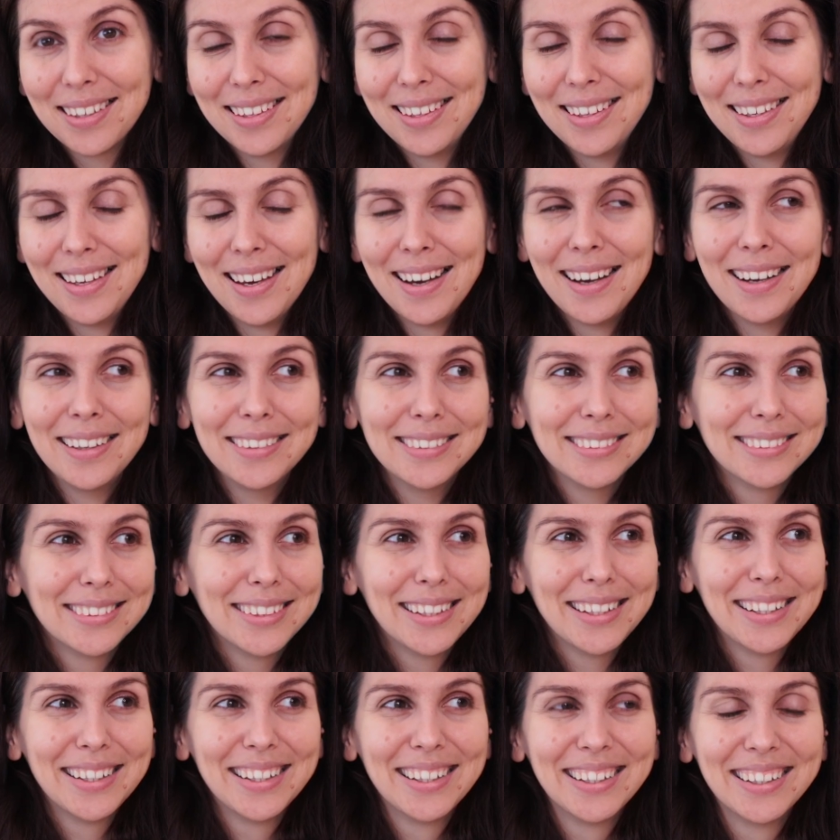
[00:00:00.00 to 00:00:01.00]
yeah,
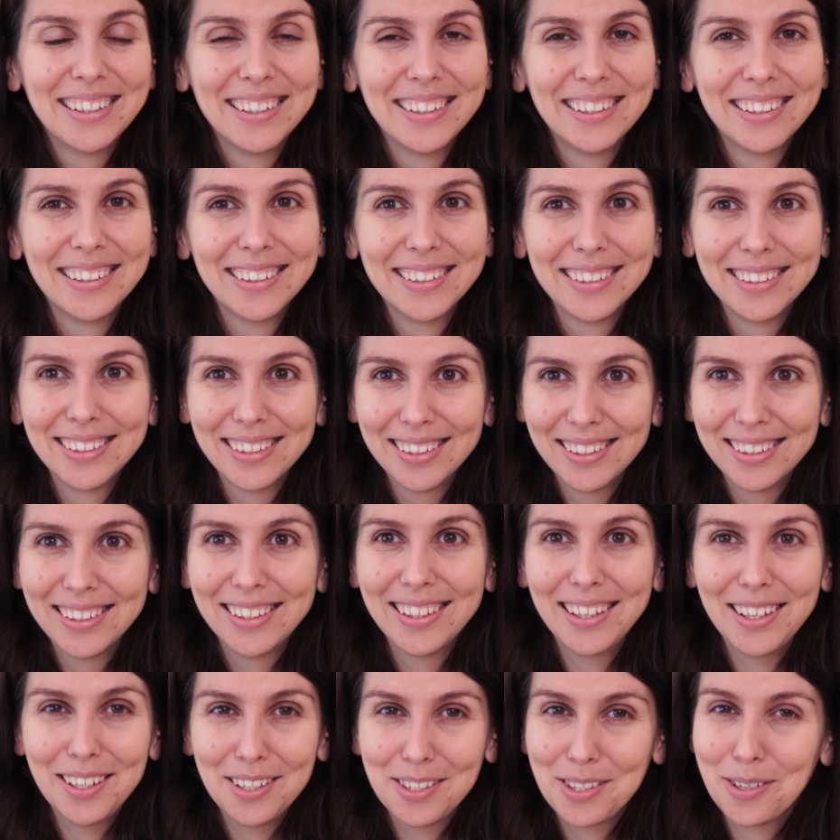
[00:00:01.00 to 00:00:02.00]

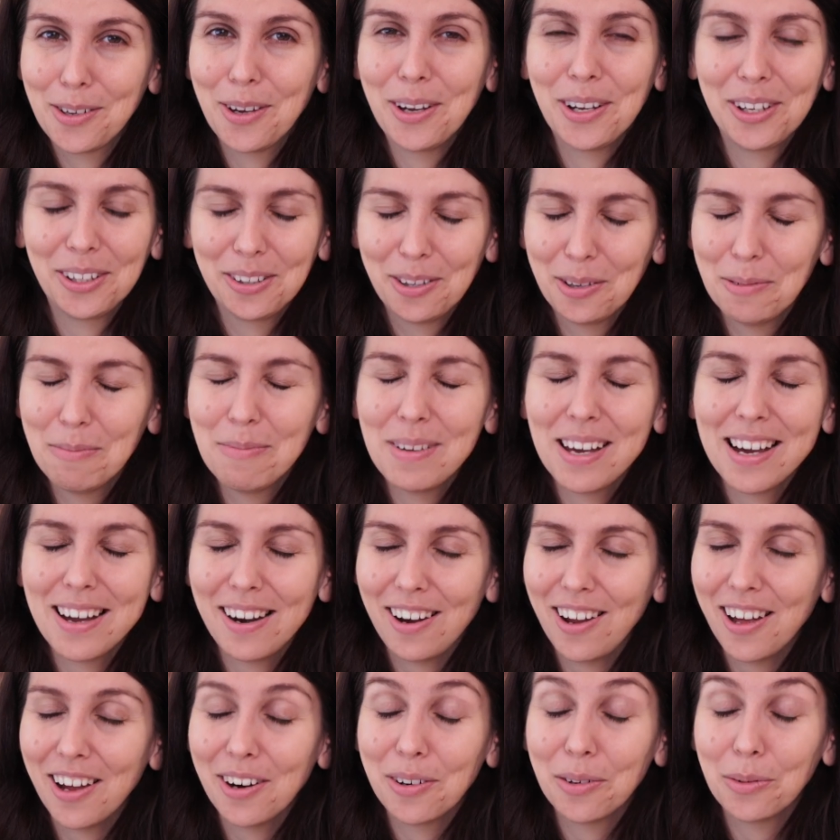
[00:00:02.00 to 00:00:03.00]
it's going to be
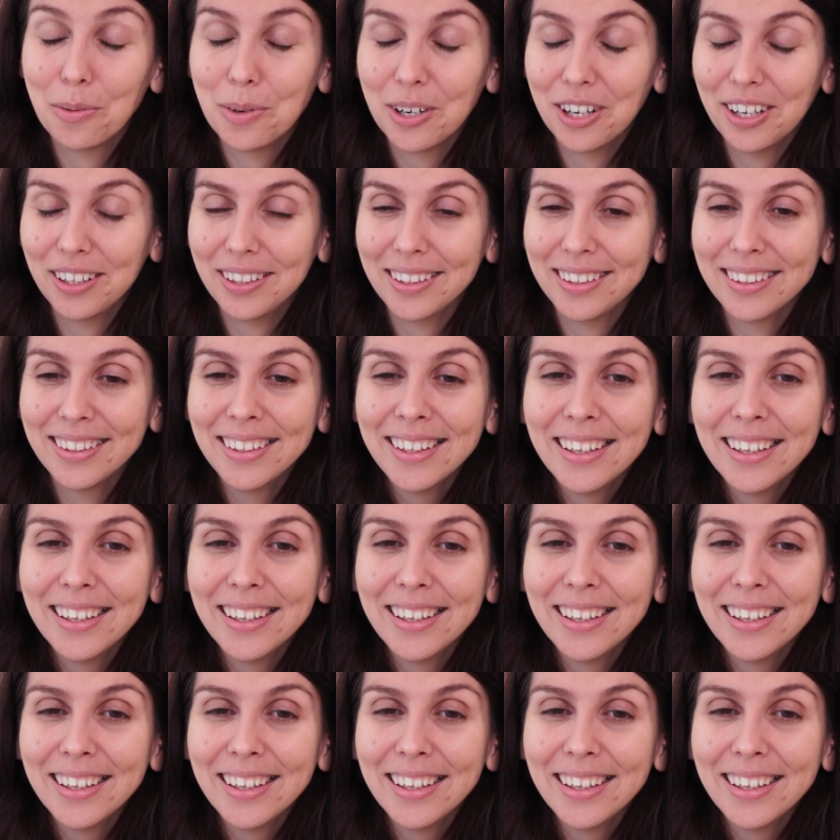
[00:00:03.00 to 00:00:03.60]
a lot of work.